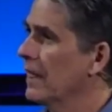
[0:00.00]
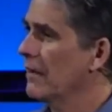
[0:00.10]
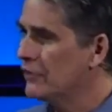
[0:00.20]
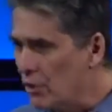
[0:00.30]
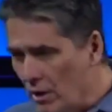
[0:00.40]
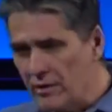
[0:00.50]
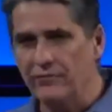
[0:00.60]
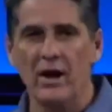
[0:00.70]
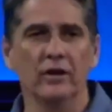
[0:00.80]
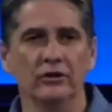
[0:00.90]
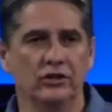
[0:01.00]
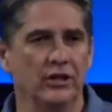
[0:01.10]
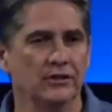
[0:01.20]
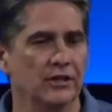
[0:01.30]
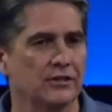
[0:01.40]
If you want to follow
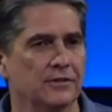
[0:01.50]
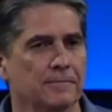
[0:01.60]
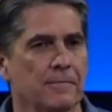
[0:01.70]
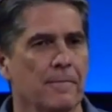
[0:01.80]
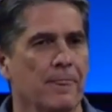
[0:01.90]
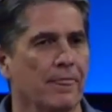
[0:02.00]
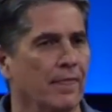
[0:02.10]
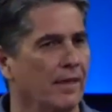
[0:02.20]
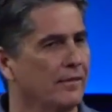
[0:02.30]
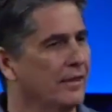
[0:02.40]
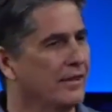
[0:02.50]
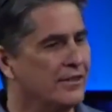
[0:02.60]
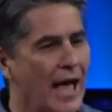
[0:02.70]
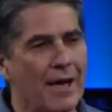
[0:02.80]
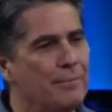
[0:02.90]
Jesus, then he's
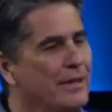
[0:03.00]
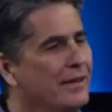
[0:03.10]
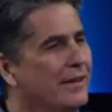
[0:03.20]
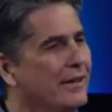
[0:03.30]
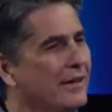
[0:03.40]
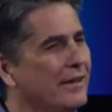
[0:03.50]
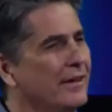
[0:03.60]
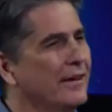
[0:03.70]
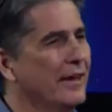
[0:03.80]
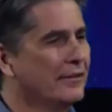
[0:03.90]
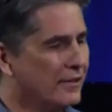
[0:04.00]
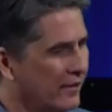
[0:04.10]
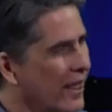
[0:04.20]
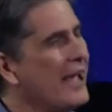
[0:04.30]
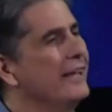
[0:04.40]
happy and
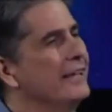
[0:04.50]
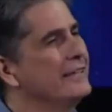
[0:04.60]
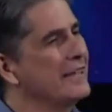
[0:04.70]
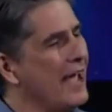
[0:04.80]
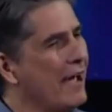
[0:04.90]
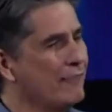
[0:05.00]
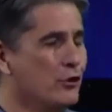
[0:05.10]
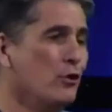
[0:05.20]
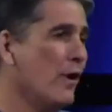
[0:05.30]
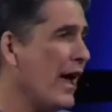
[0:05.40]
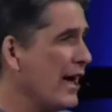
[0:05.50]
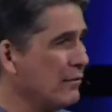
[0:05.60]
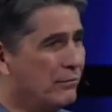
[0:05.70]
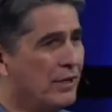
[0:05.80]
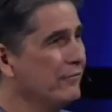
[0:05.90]
delighted to have you
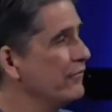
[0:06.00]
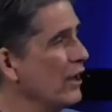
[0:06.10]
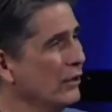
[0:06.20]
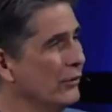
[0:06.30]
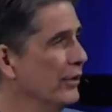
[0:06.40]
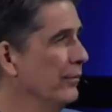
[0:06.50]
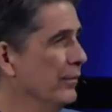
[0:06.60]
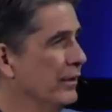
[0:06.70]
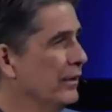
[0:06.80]
and me follow him.